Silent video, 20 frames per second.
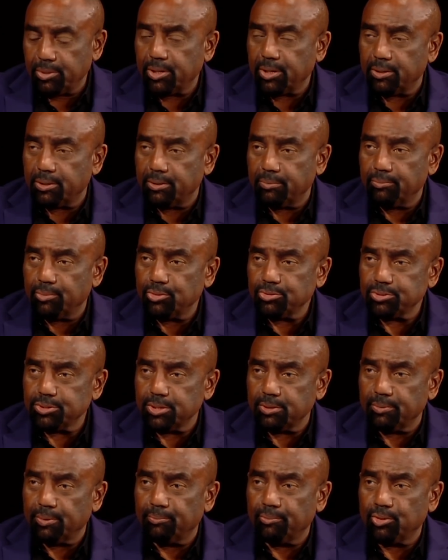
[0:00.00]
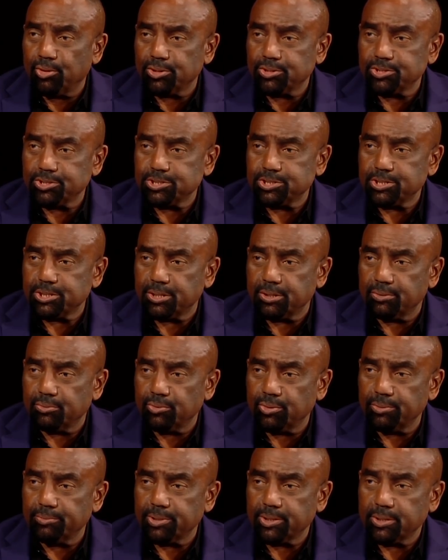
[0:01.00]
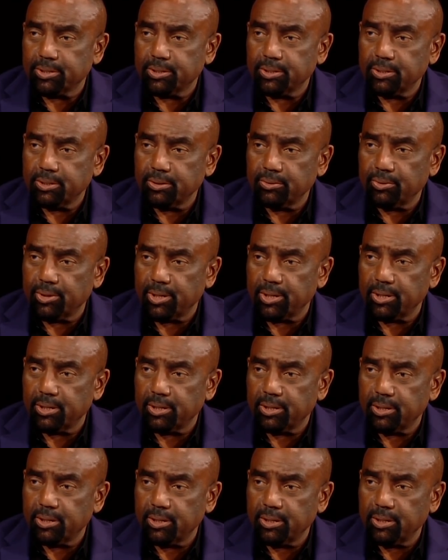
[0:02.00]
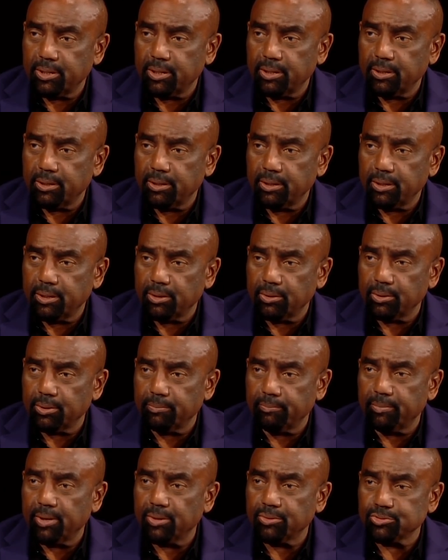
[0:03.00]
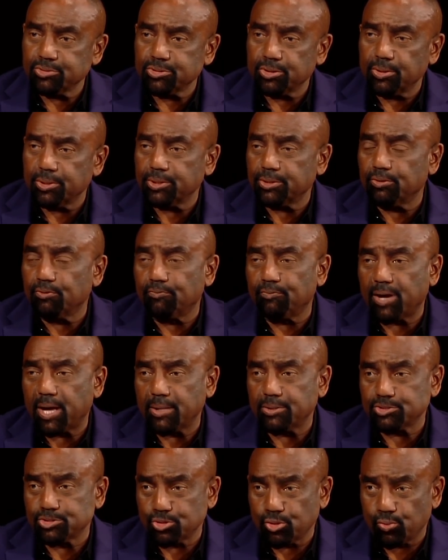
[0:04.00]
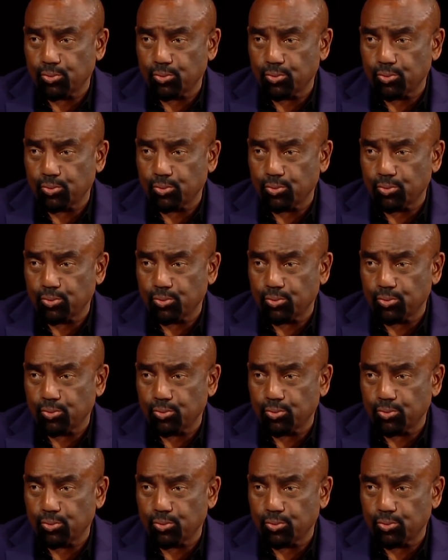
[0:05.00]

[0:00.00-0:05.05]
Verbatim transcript: Because most of them were born to single women, right? Only mothers only, no fathers